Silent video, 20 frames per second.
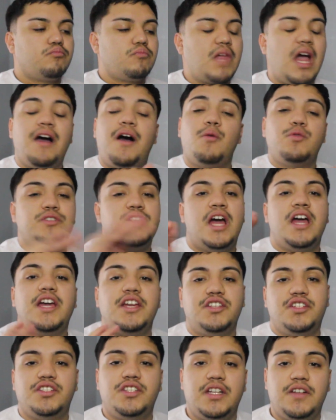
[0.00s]
I was not
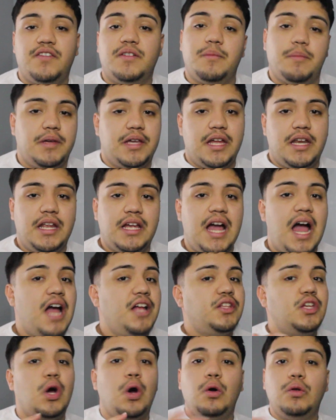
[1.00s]
interested from the beginning. I
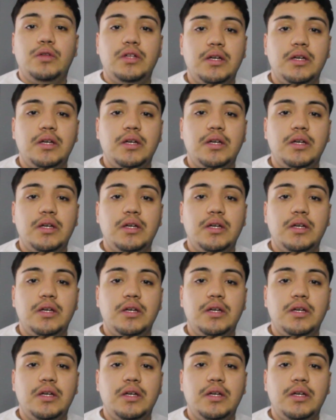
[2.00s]
told